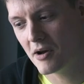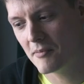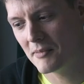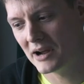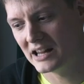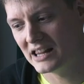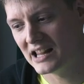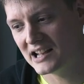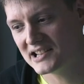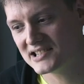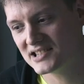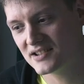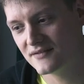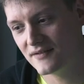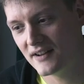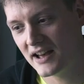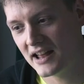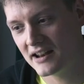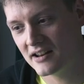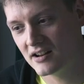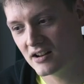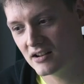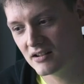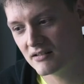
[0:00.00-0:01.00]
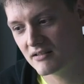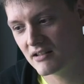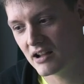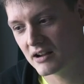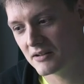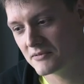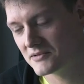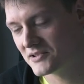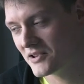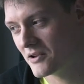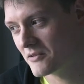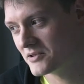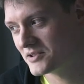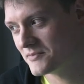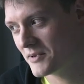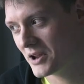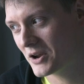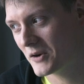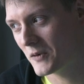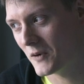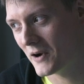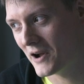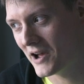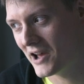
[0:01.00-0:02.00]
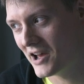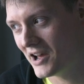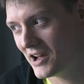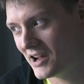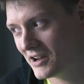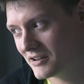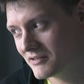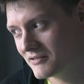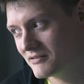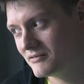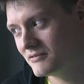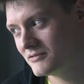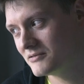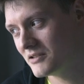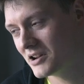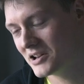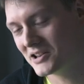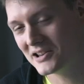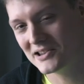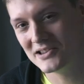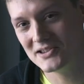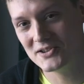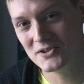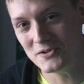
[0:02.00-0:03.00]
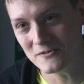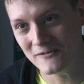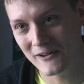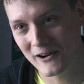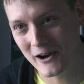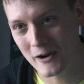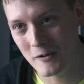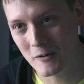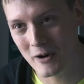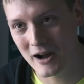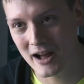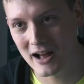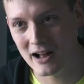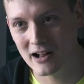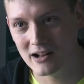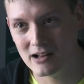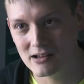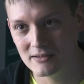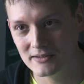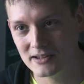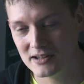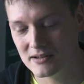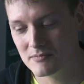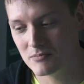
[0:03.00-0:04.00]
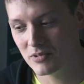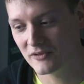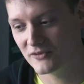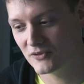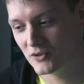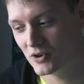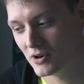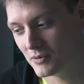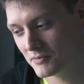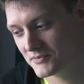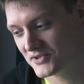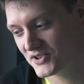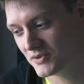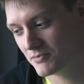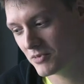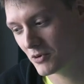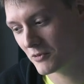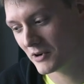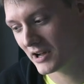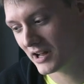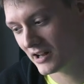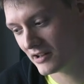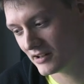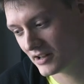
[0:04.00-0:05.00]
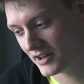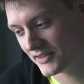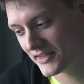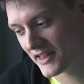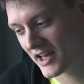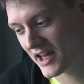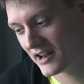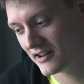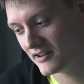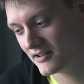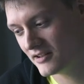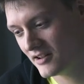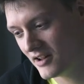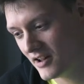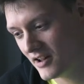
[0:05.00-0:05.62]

At my last event, I think I was a bit quiet. I didn't do very well, didn't perform super well. And then